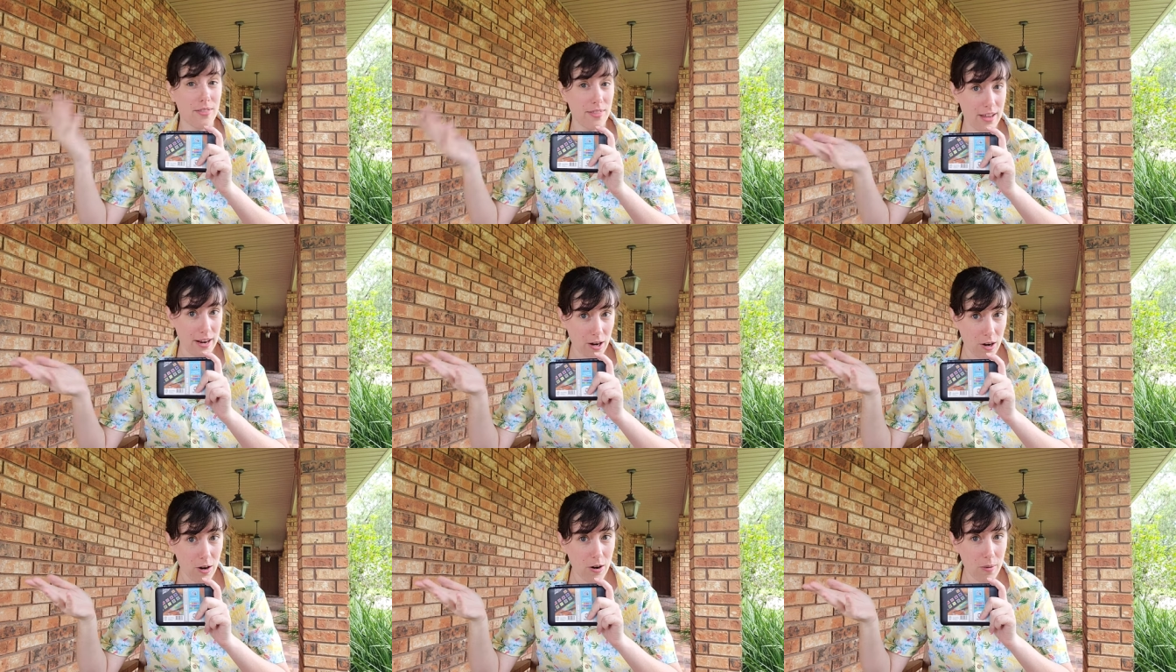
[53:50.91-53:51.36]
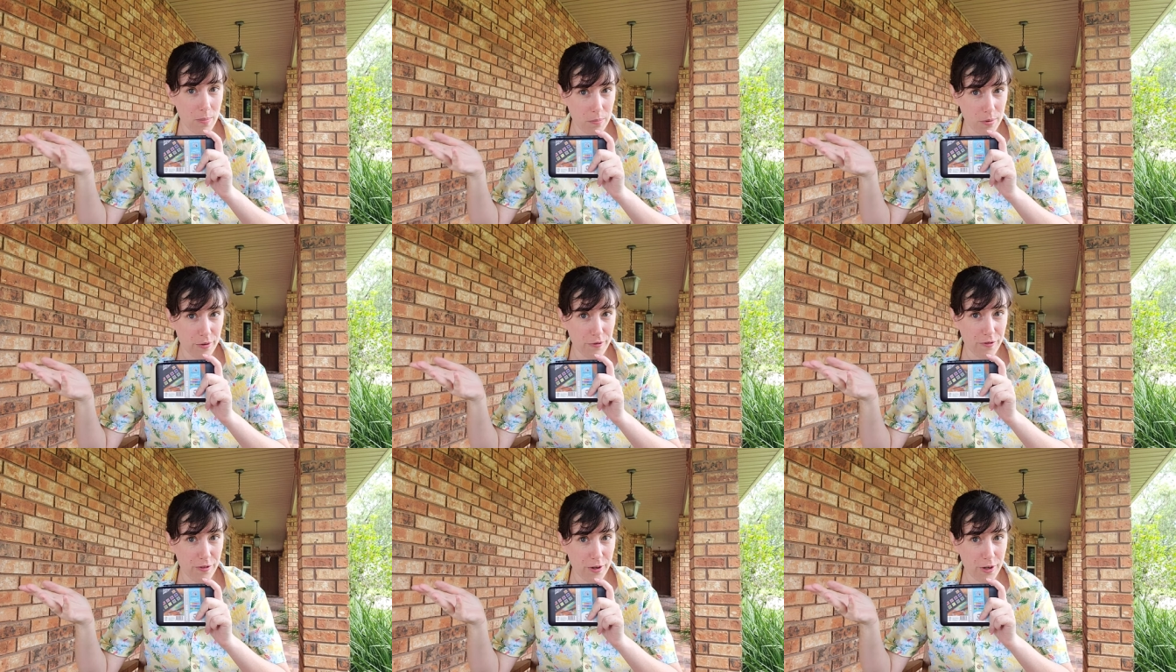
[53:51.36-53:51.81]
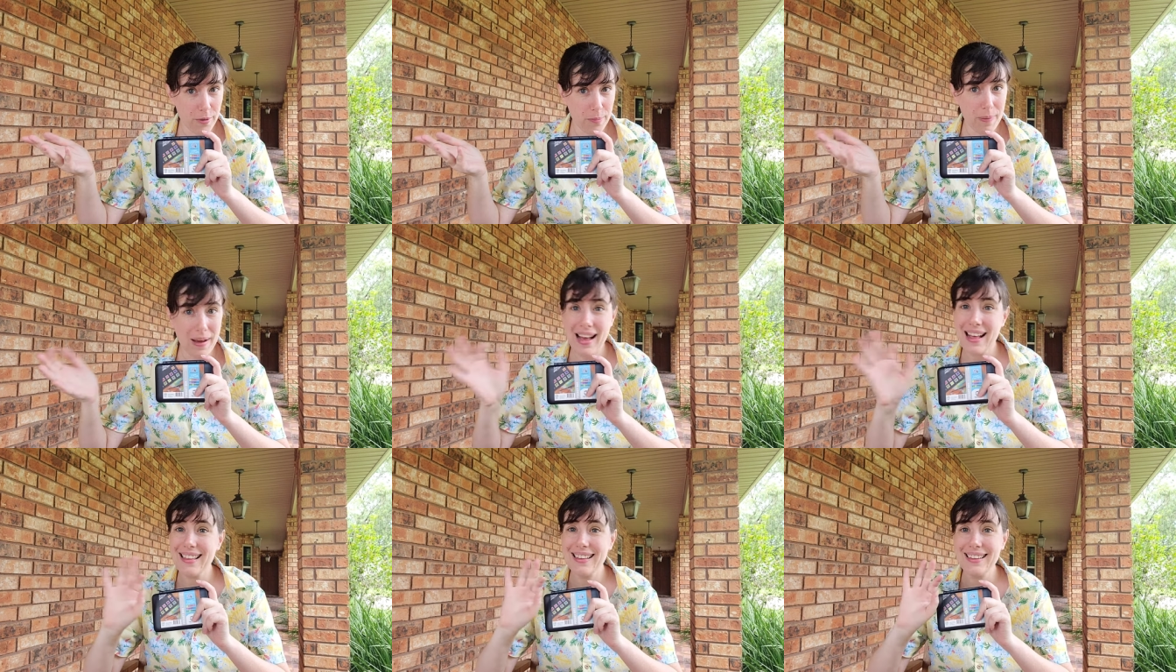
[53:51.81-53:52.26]
their
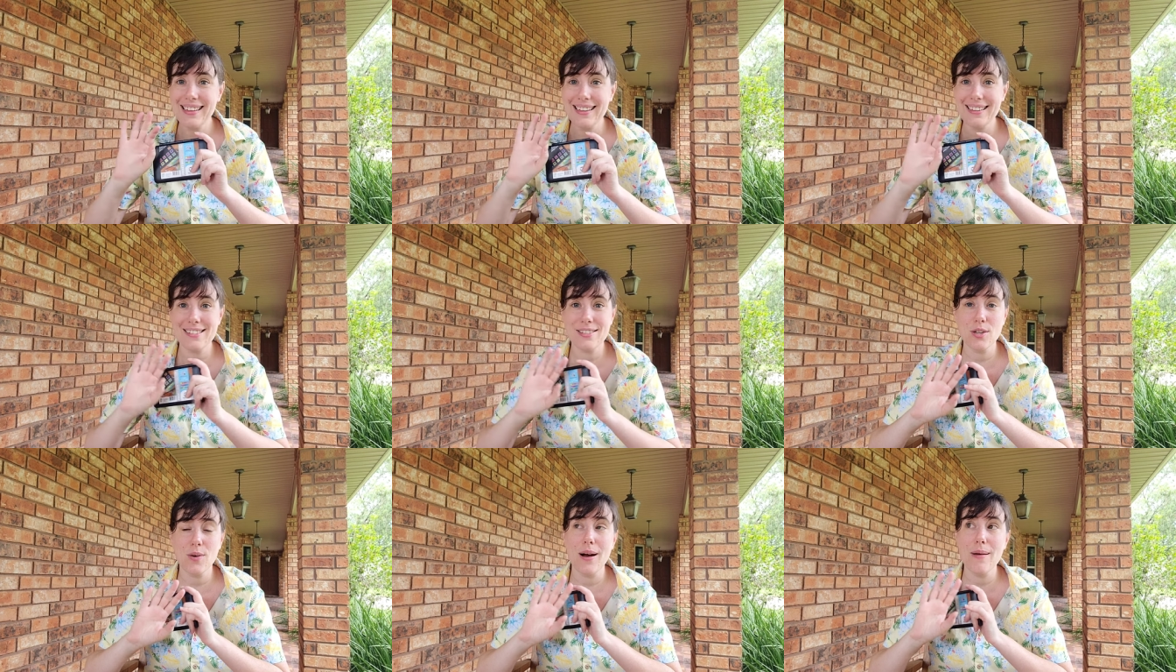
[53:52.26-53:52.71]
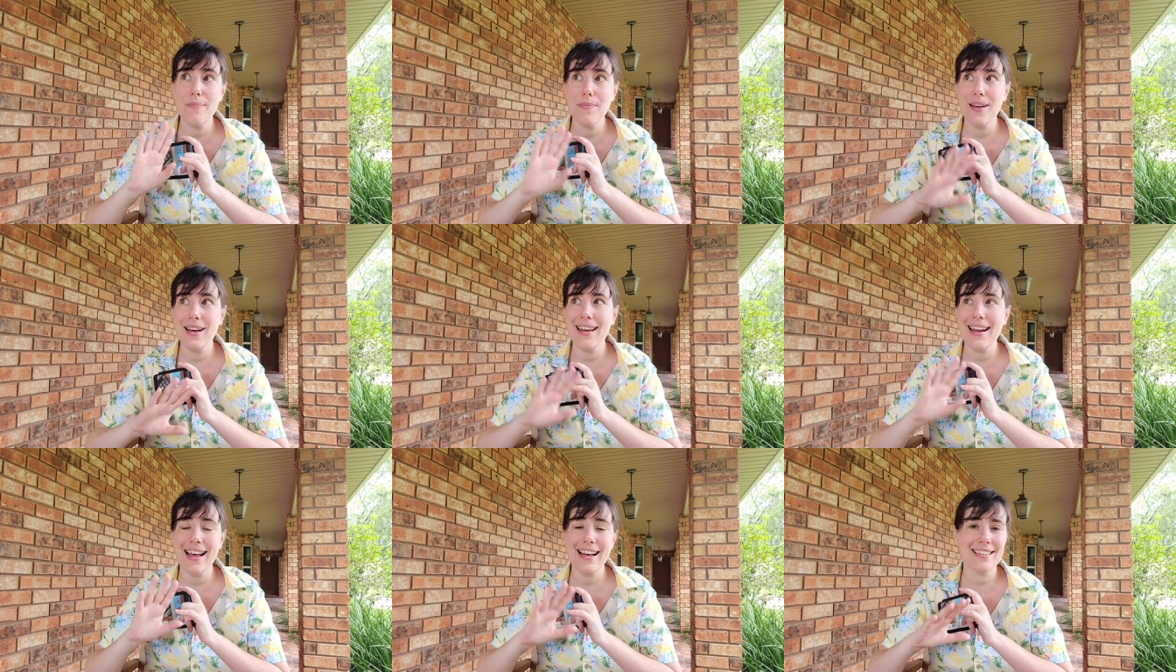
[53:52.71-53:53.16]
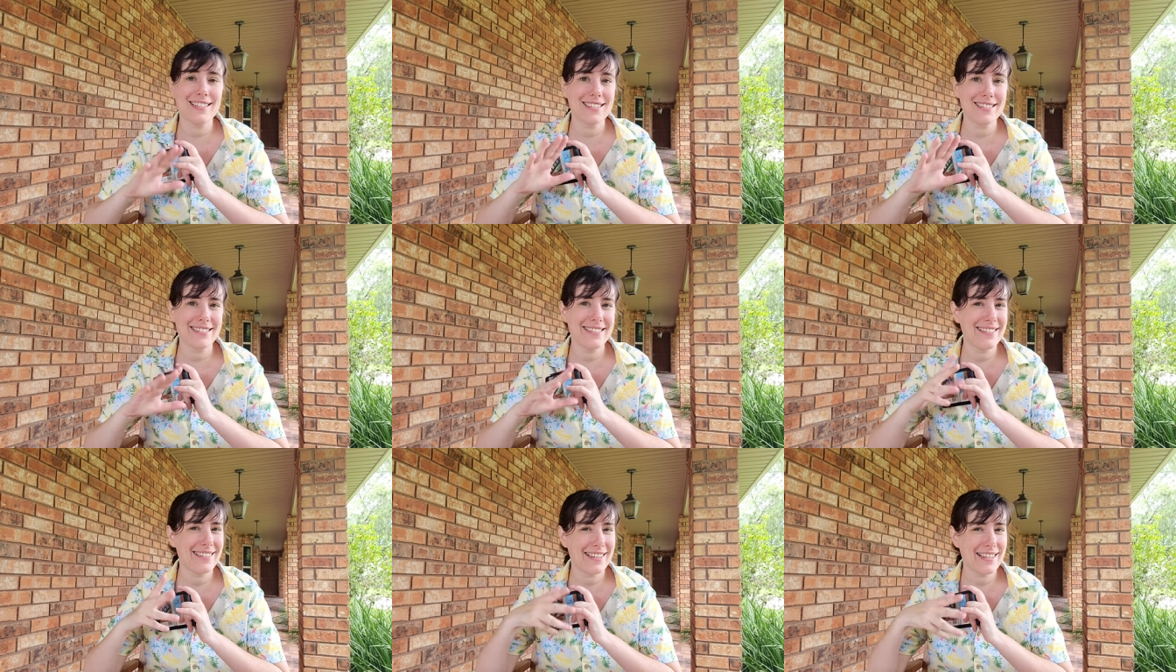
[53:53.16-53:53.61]
preferred palette, so I'm not
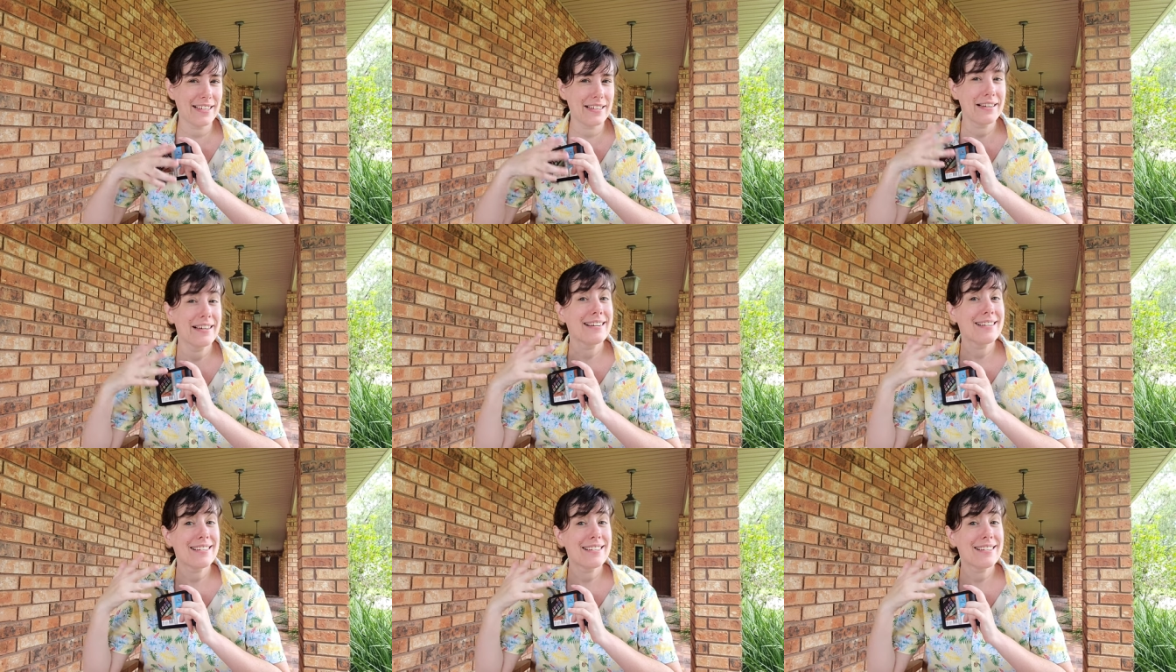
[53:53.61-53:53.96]
actually like